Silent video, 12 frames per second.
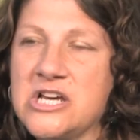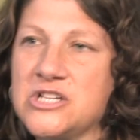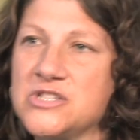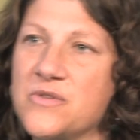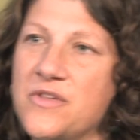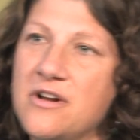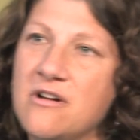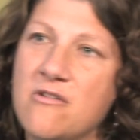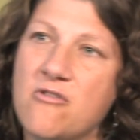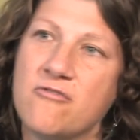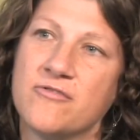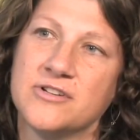So there are
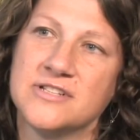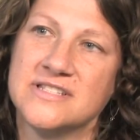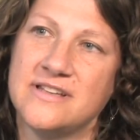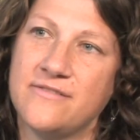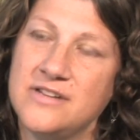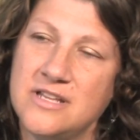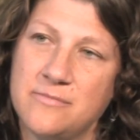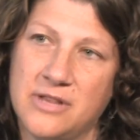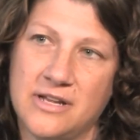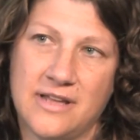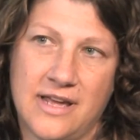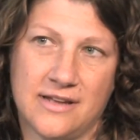over 70
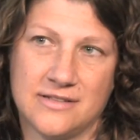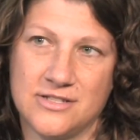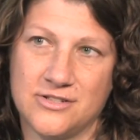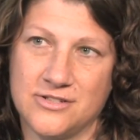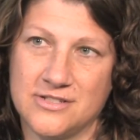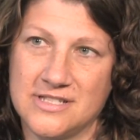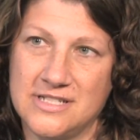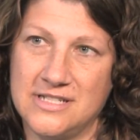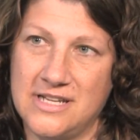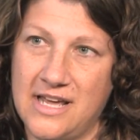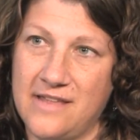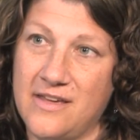blood cancers
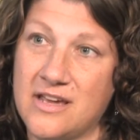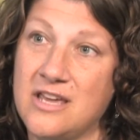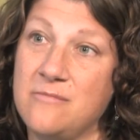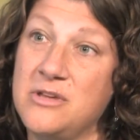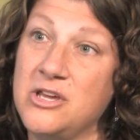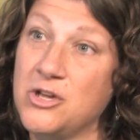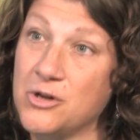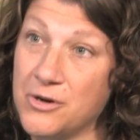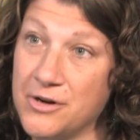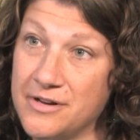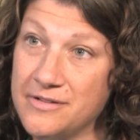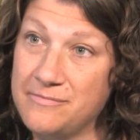today that can be
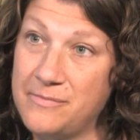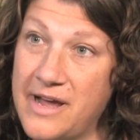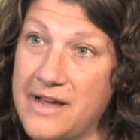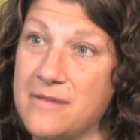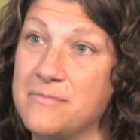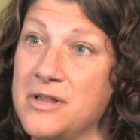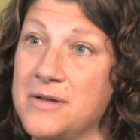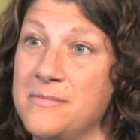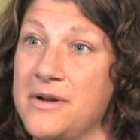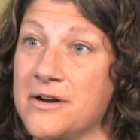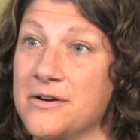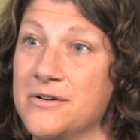cured by a blood
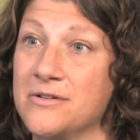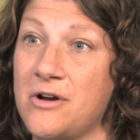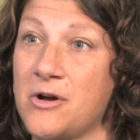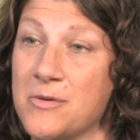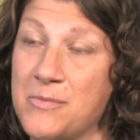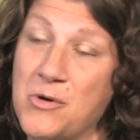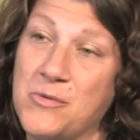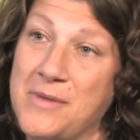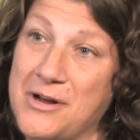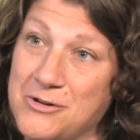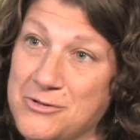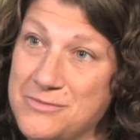marrow or a bone
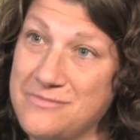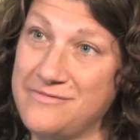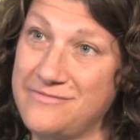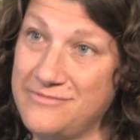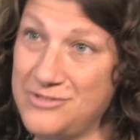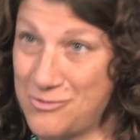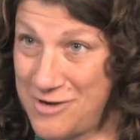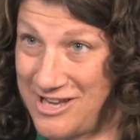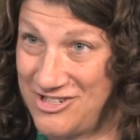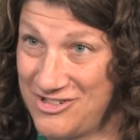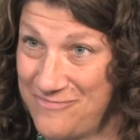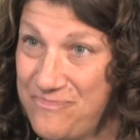marrow
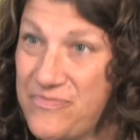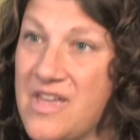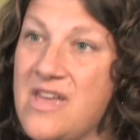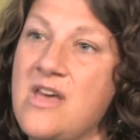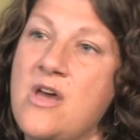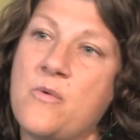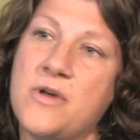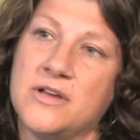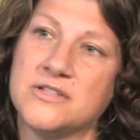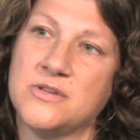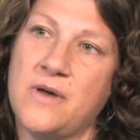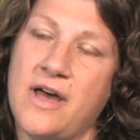donation. We
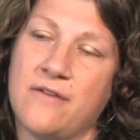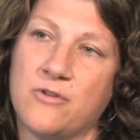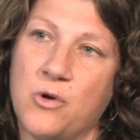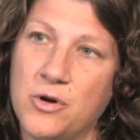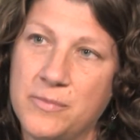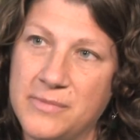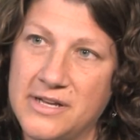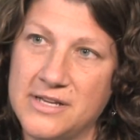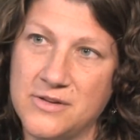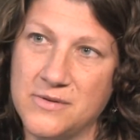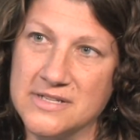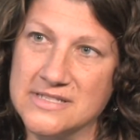also have cord blood
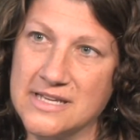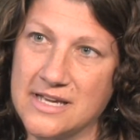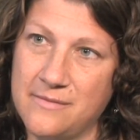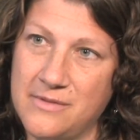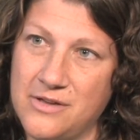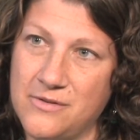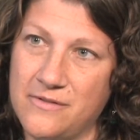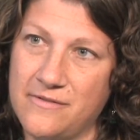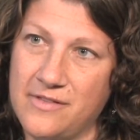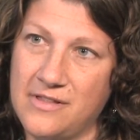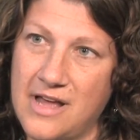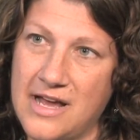units that can be
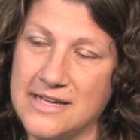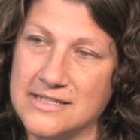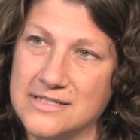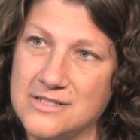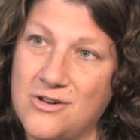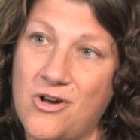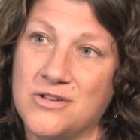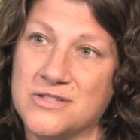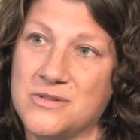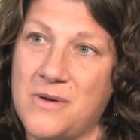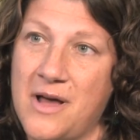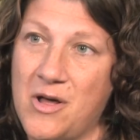utilized to
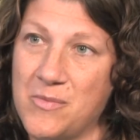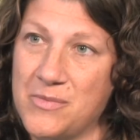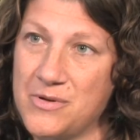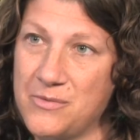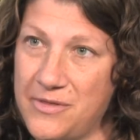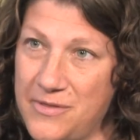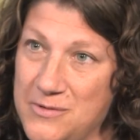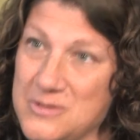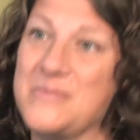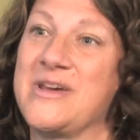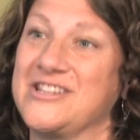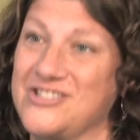also help with those
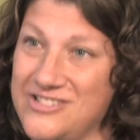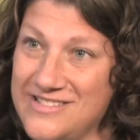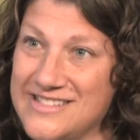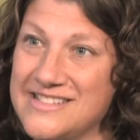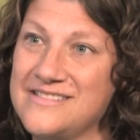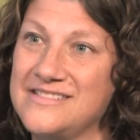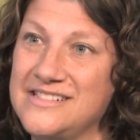patients.